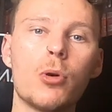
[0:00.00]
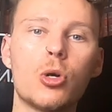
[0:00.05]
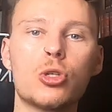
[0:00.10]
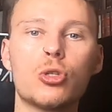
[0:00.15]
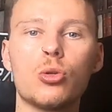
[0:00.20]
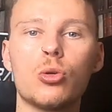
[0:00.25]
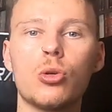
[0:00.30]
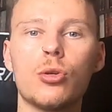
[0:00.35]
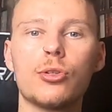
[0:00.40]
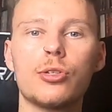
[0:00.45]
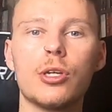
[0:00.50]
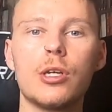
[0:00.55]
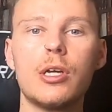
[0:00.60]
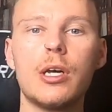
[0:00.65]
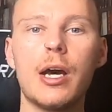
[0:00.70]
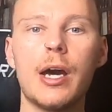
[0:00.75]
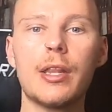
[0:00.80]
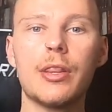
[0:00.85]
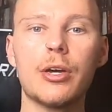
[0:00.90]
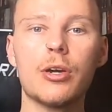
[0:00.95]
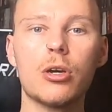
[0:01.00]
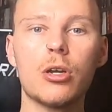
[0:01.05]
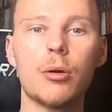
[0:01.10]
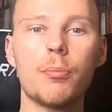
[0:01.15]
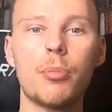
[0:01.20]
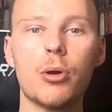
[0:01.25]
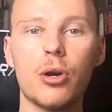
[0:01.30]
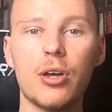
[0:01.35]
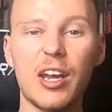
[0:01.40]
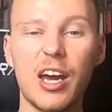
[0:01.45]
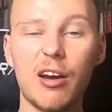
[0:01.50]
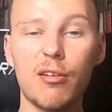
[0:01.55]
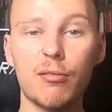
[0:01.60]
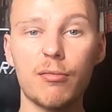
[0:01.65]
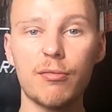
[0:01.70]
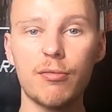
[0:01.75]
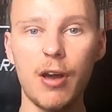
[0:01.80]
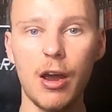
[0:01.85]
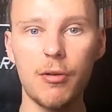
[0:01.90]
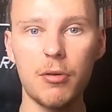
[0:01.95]
muscles, and they're going to burn out
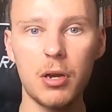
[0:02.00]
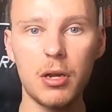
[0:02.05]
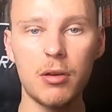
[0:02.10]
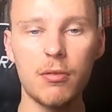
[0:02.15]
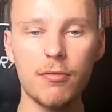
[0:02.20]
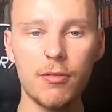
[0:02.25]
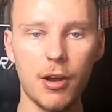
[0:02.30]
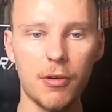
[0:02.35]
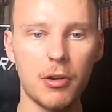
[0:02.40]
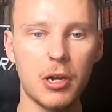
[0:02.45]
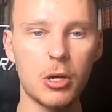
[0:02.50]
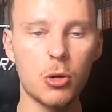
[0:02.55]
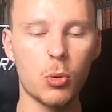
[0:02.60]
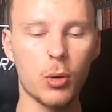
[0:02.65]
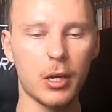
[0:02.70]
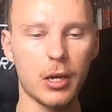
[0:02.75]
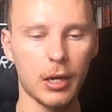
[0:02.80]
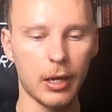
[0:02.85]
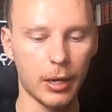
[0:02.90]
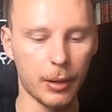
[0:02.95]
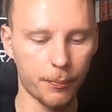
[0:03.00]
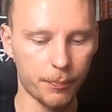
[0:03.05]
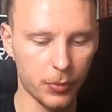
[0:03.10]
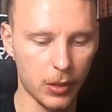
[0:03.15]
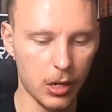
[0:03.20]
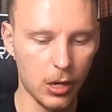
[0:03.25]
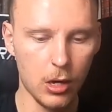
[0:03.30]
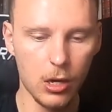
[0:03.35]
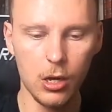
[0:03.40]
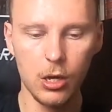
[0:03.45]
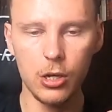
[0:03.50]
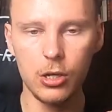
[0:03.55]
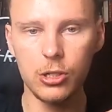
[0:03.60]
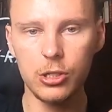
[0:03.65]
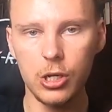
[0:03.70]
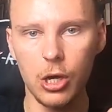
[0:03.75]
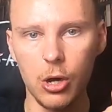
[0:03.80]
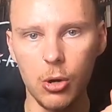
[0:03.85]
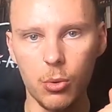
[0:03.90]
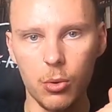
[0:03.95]
very, very quickly.
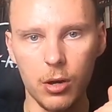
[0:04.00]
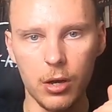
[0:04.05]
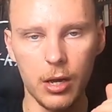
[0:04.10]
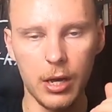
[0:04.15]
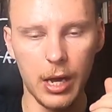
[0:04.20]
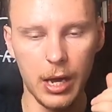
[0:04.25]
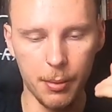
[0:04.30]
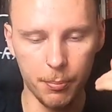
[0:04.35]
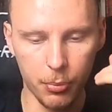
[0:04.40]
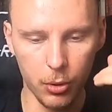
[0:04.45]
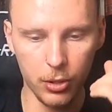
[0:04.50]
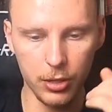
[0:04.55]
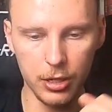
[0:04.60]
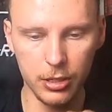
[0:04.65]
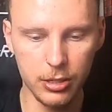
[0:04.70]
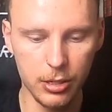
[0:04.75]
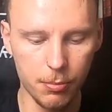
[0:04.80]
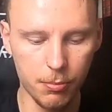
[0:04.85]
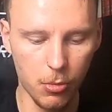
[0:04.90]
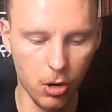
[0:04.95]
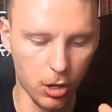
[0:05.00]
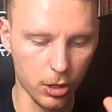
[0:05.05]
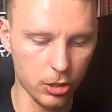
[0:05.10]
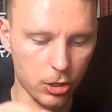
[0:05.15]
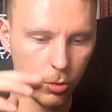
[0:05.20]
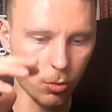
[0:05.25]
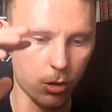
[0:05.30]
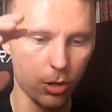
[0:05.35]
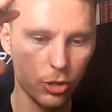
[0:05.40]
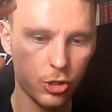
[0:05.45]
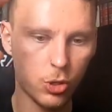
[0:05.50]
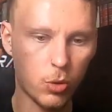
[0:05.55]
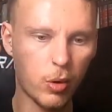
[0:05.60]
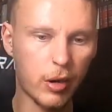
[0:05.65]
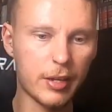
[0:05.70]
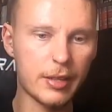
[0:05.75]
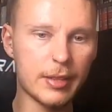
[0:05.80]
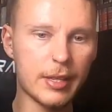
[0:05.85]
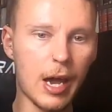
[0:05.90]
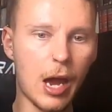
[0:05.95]
So put this in mind. You are
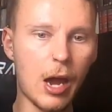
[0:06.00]
squatting